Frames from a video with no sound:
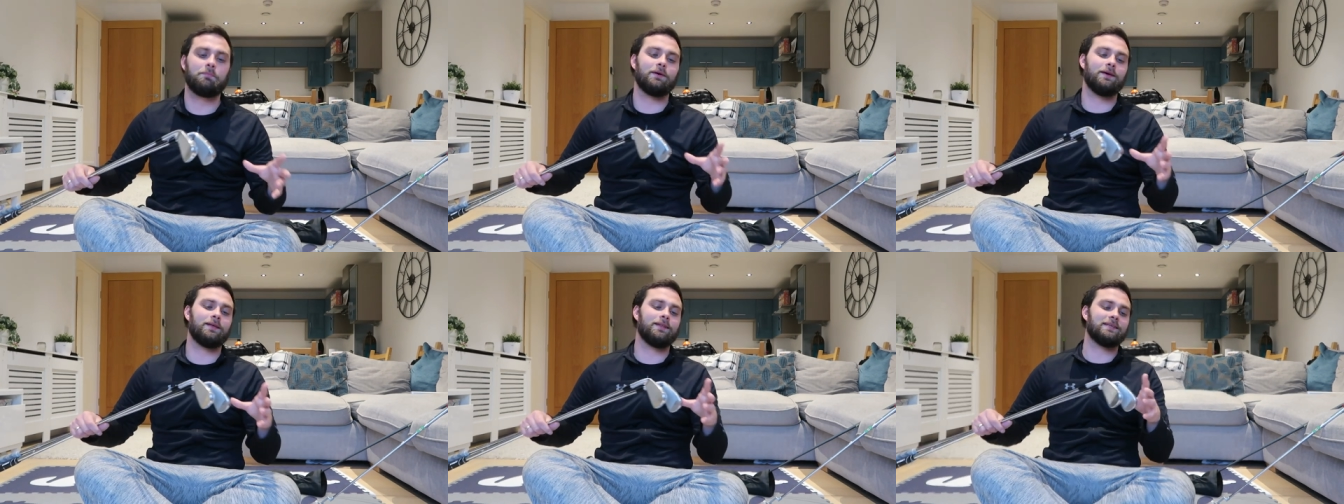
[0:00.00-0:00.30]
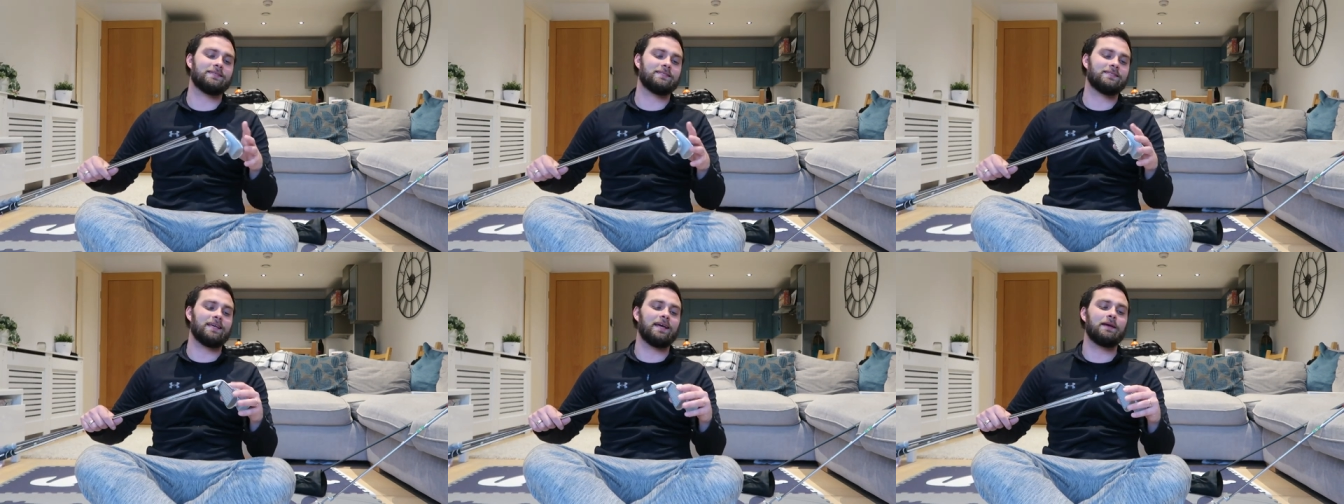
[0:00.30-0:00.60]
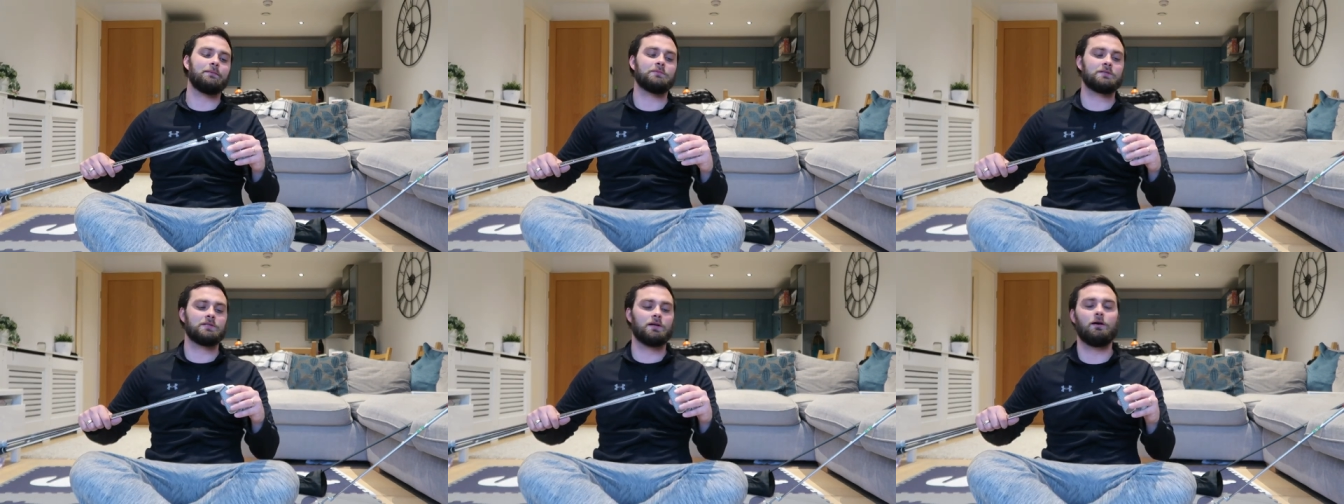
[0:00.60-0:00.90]
but at the
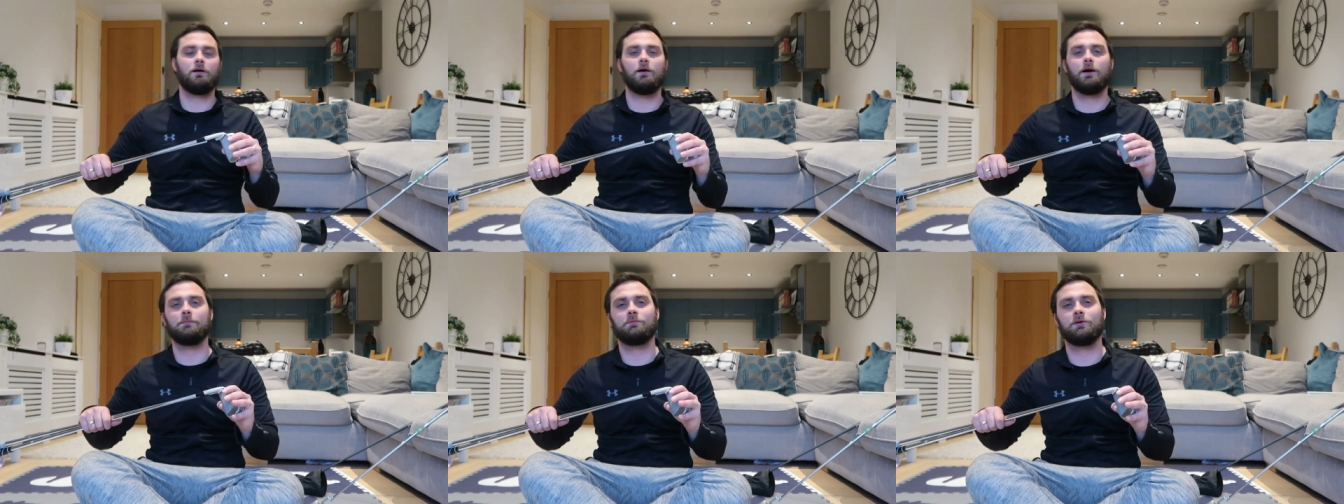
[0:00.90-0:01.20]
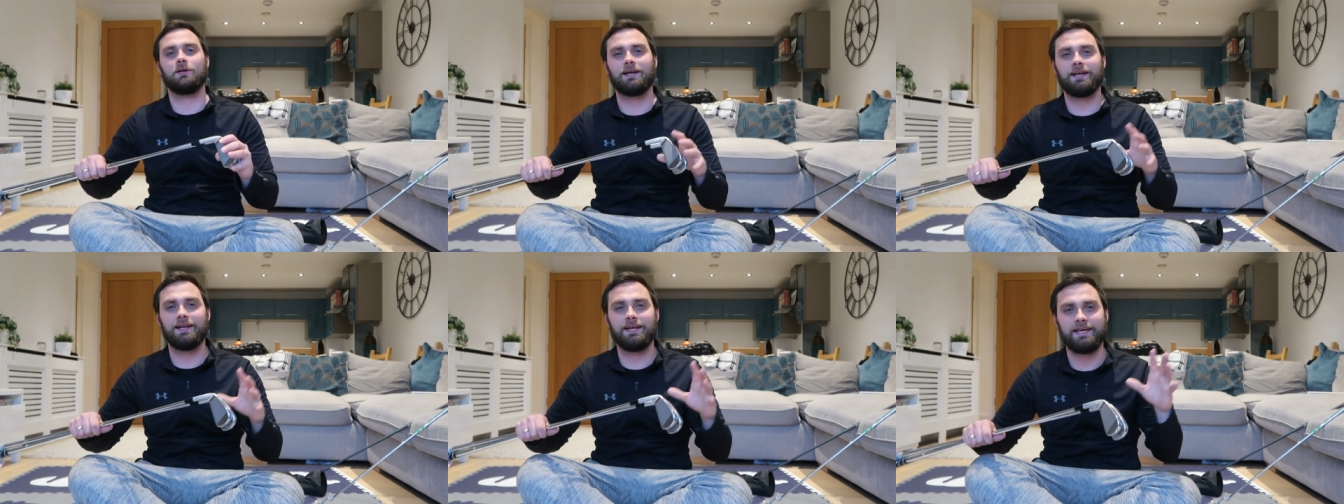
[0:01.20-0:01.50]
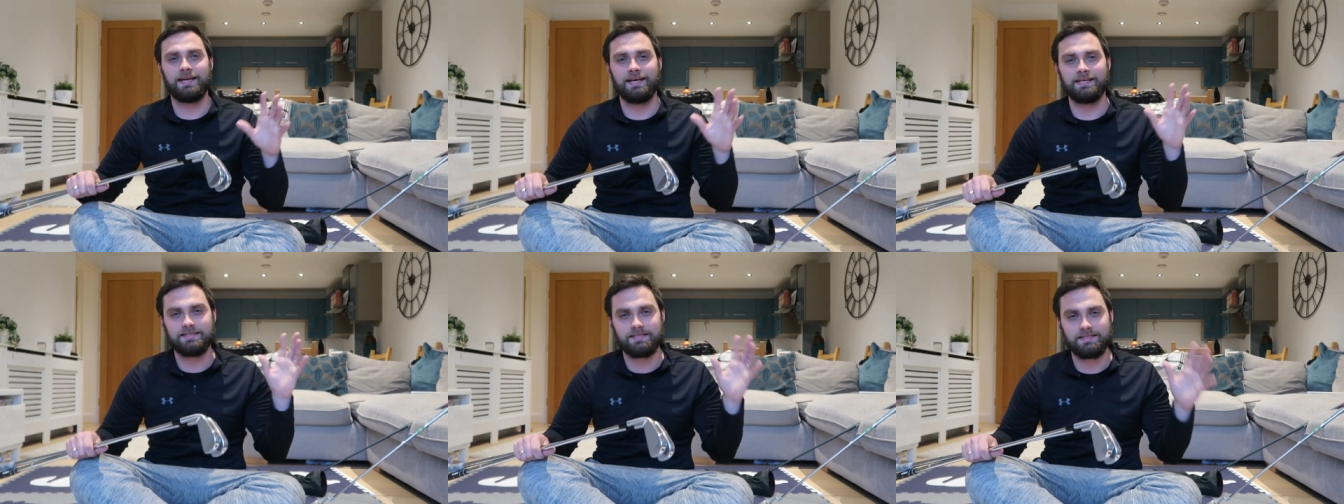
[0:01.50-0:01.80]
same time, you're gonna
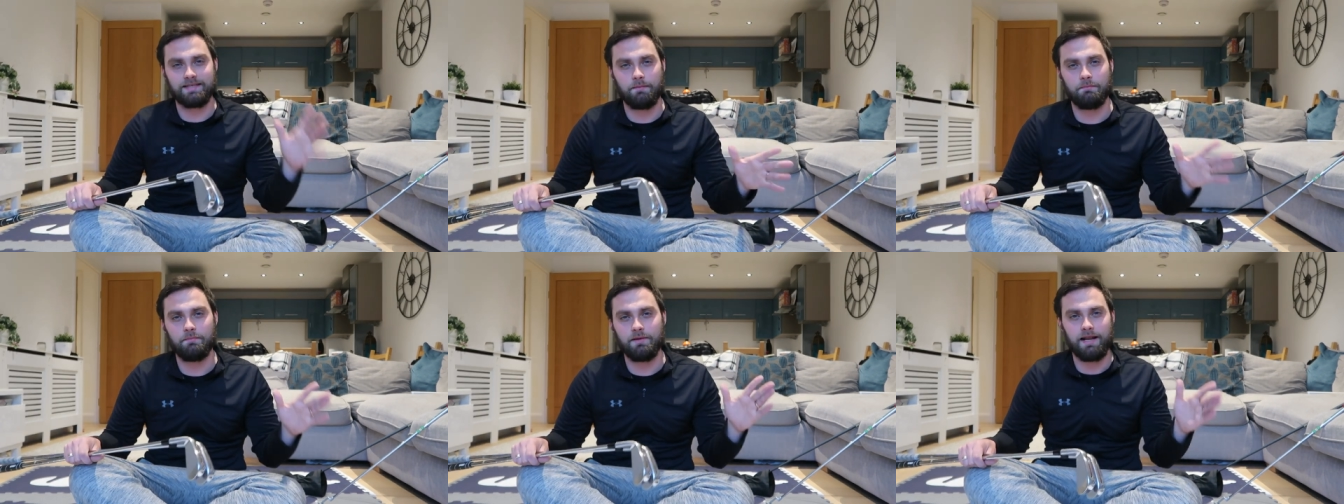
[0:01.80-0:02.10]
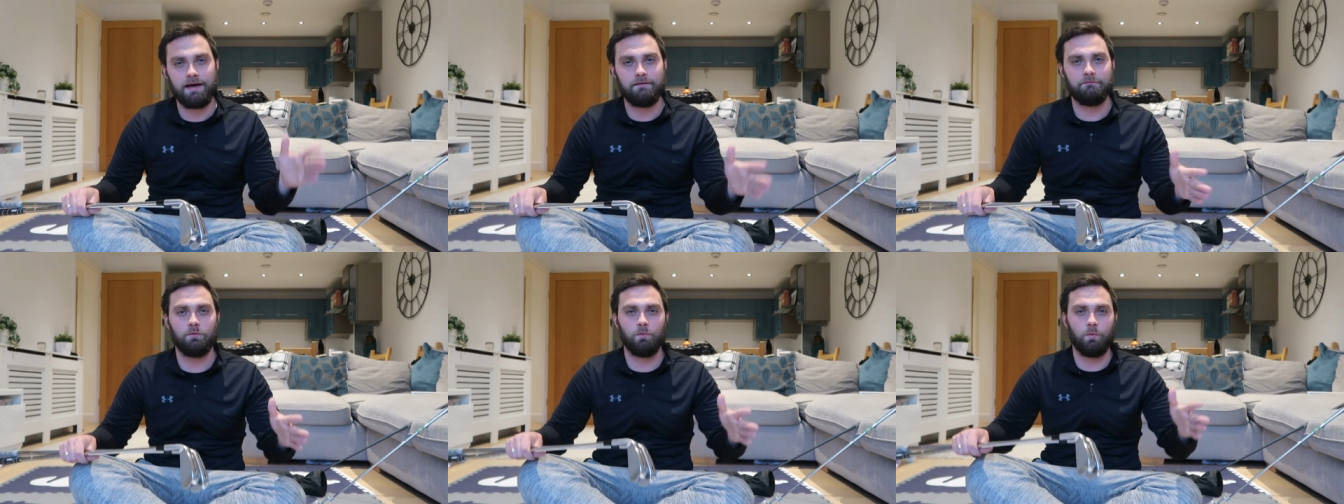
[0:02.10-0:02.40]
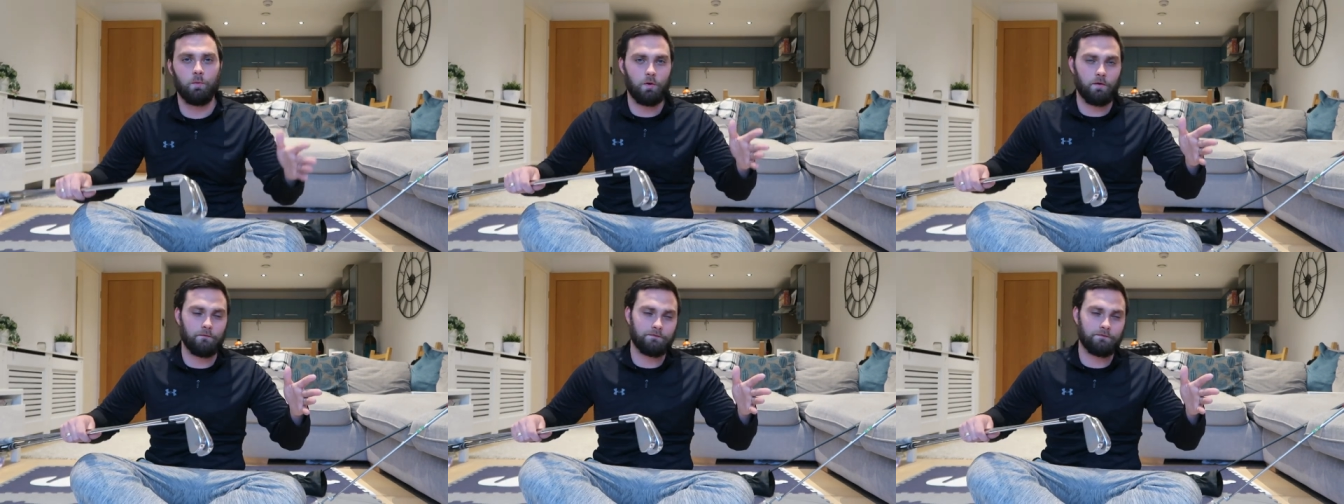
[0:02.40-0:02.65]
get some level